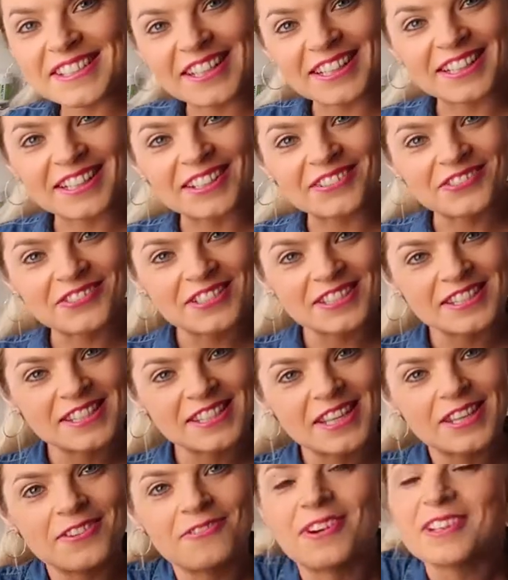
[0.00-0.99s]
I'd love to
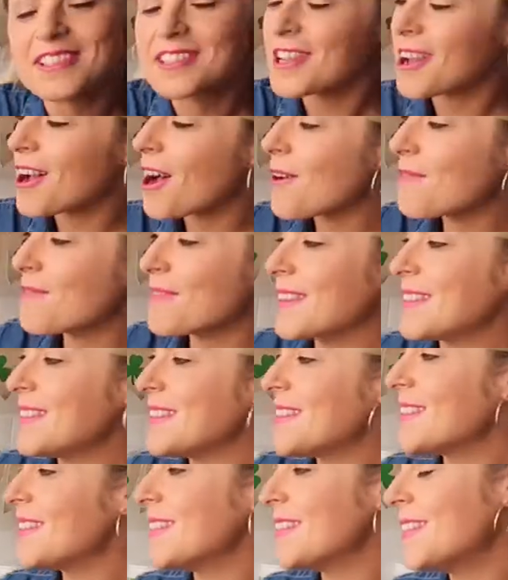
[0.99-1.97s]
see what
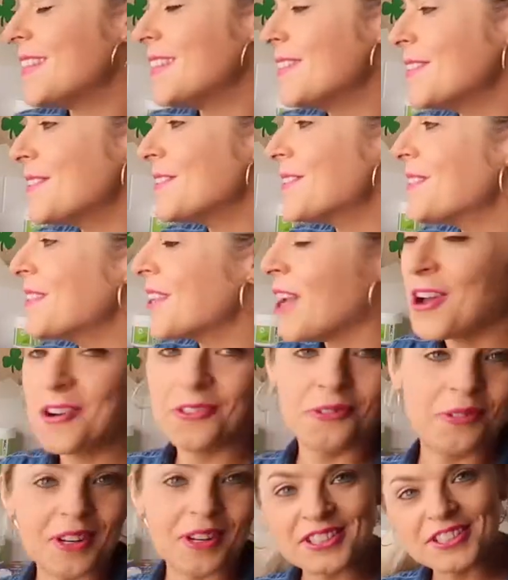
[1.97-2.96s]
toppings you use,
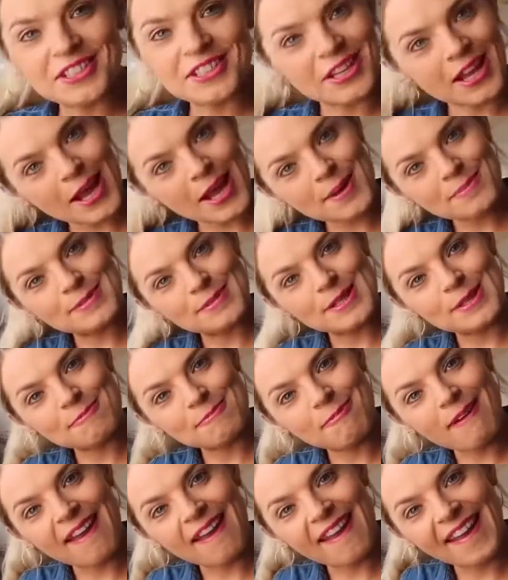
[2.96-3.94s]
what shapes you
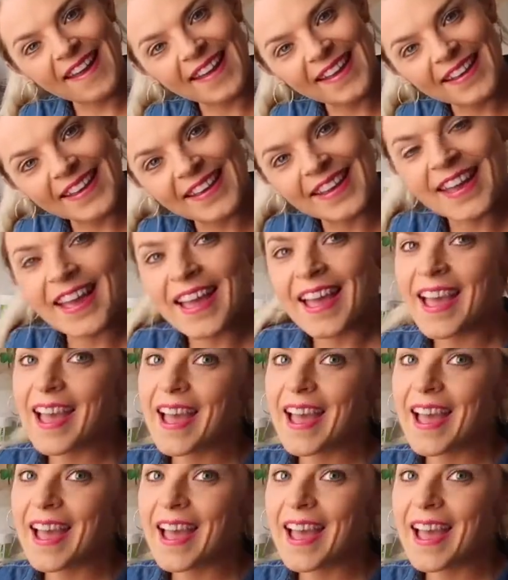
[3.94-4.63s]
make.